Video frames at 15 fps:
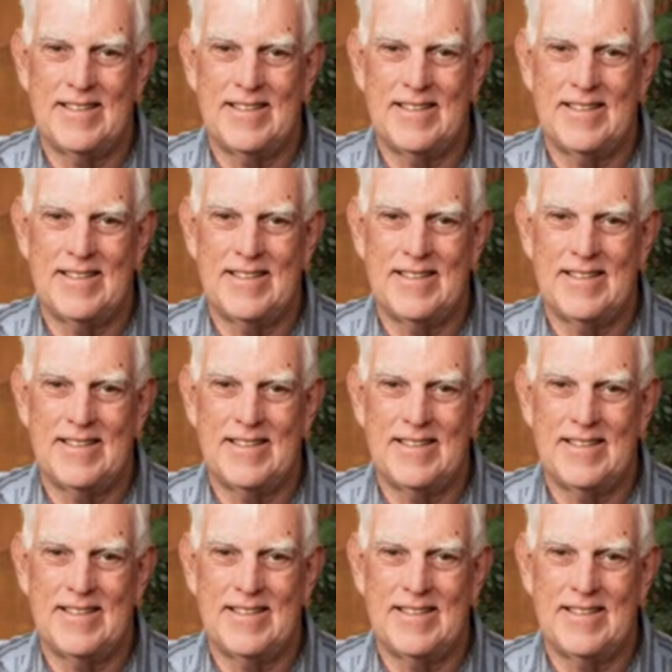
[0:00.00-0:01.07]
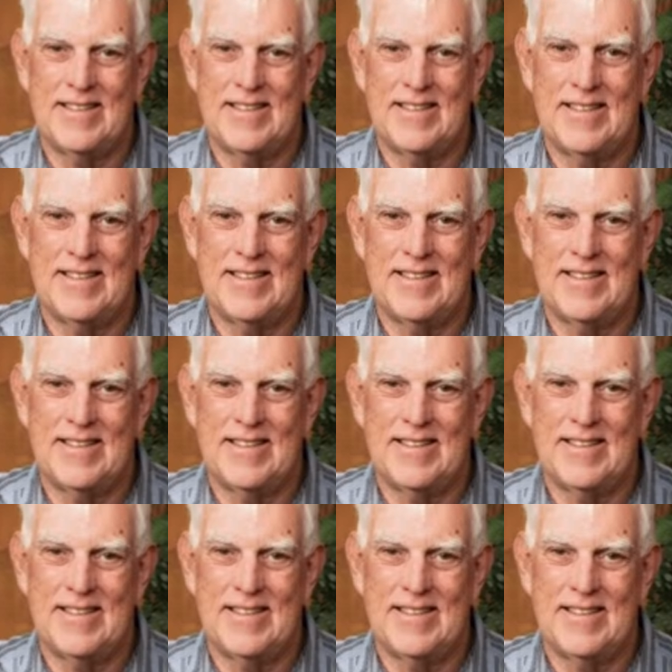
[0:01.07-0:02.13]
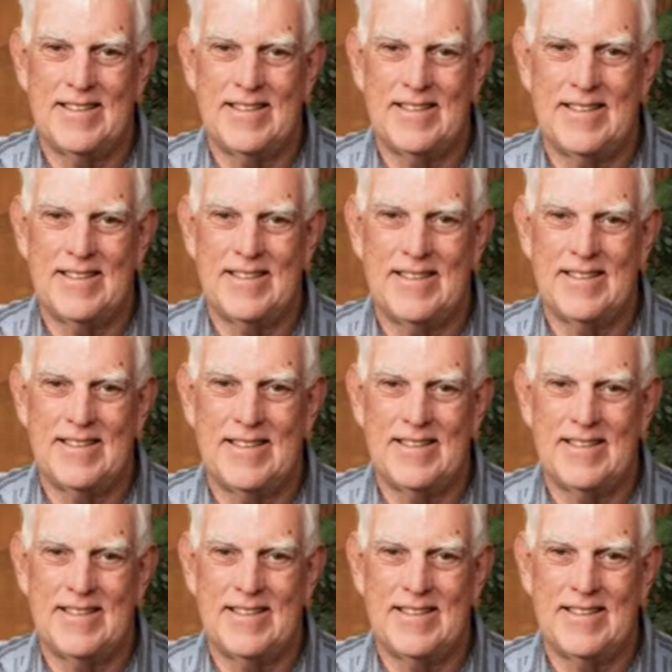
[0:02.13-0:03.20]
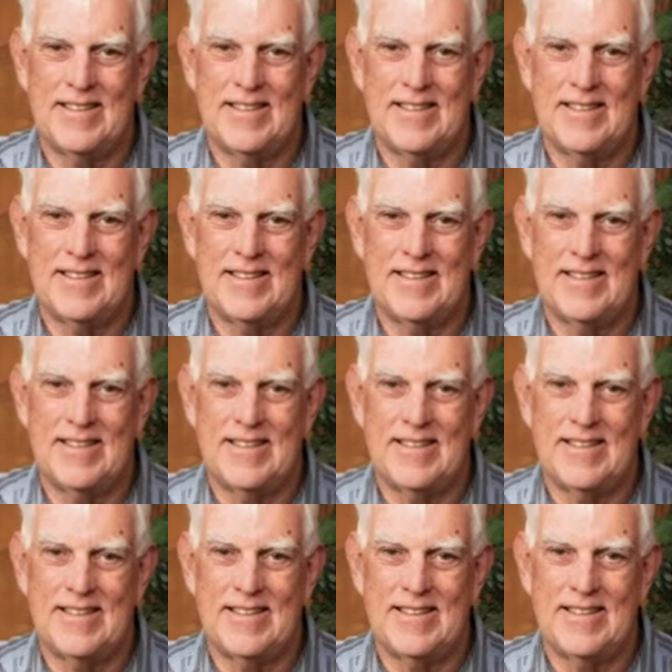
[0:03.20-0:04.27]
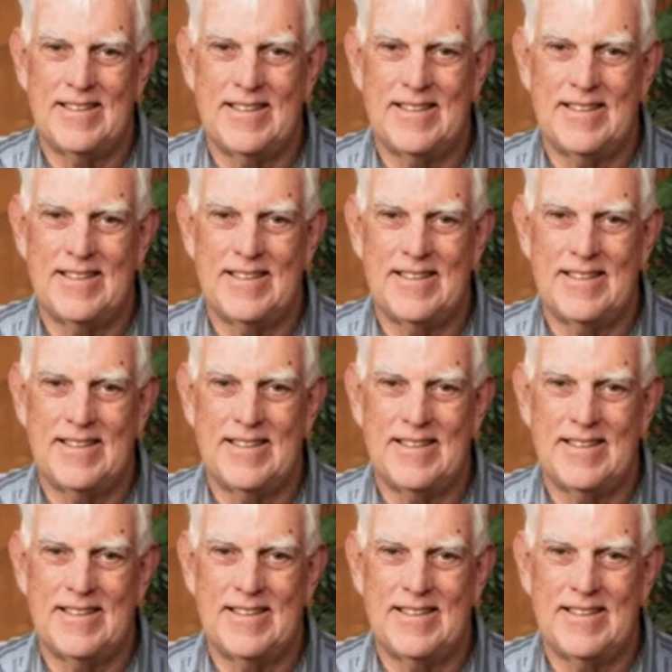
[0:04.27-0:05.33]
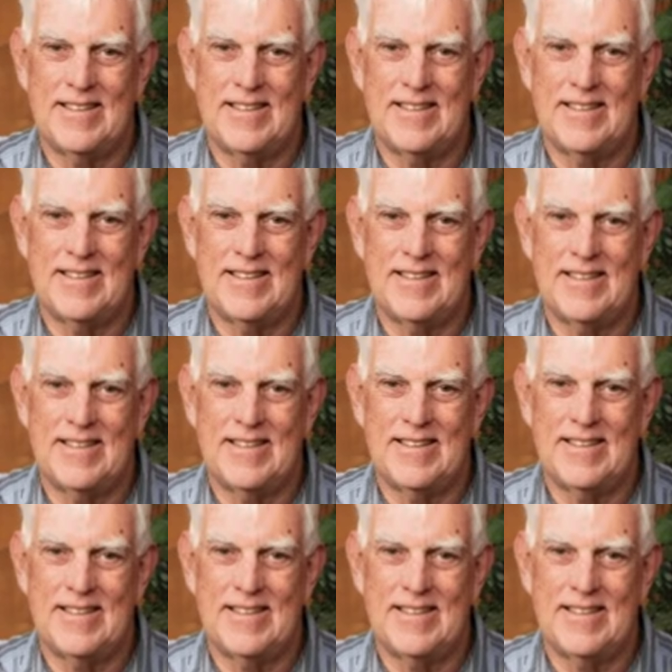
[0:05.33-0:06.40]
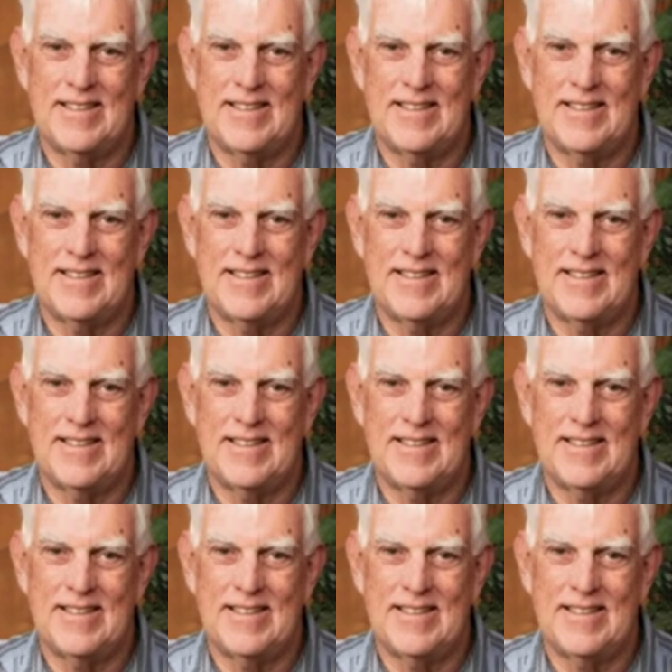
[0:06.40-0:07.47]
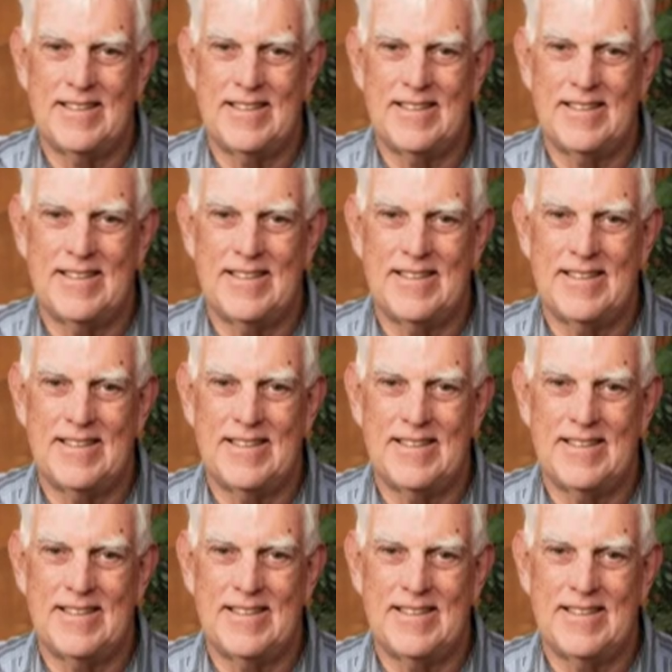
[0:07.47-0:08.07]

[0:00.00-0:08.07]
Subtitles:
This person isn't speaking.